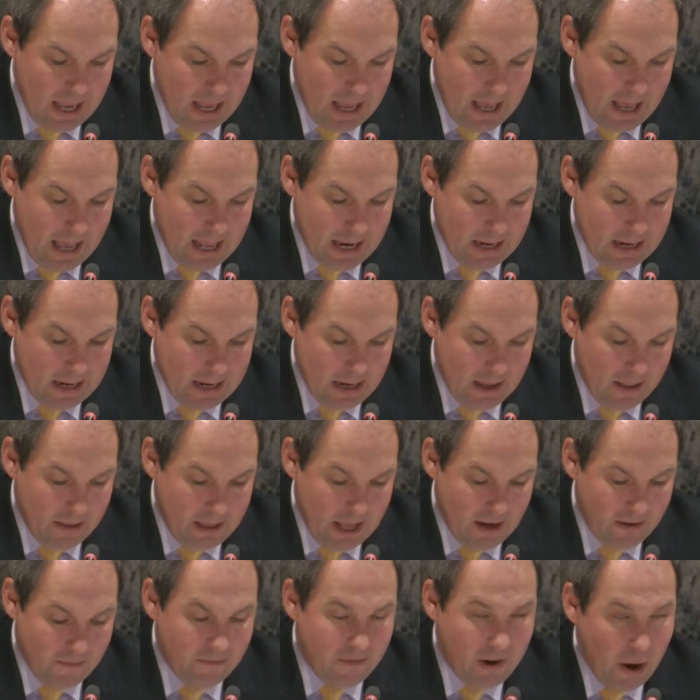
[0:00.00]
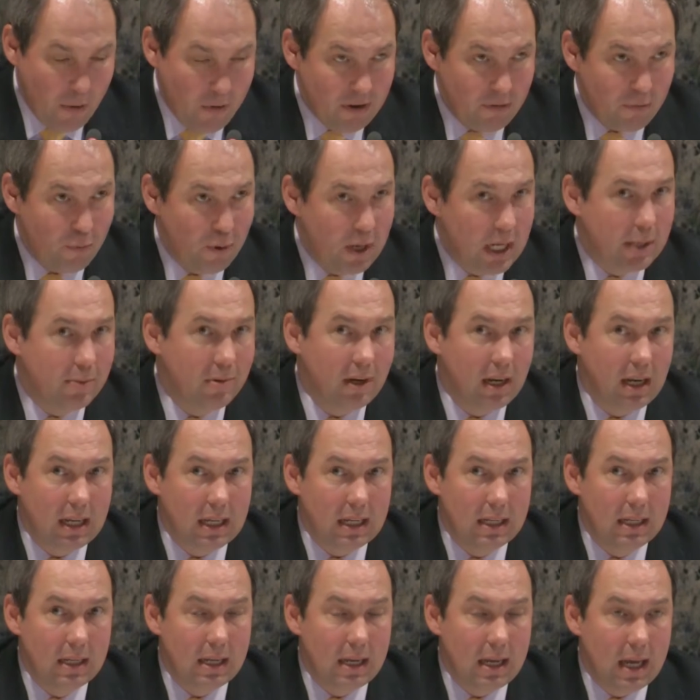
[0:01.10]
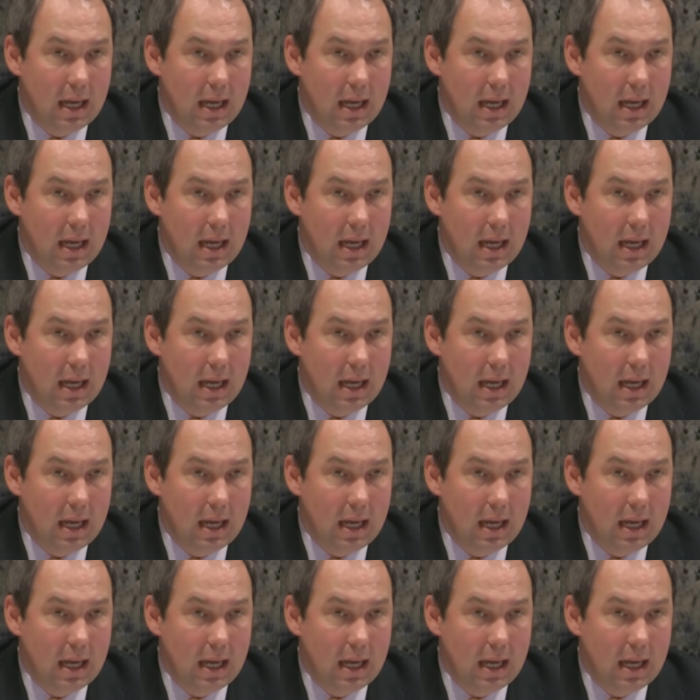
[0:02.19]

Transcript: and that very frequently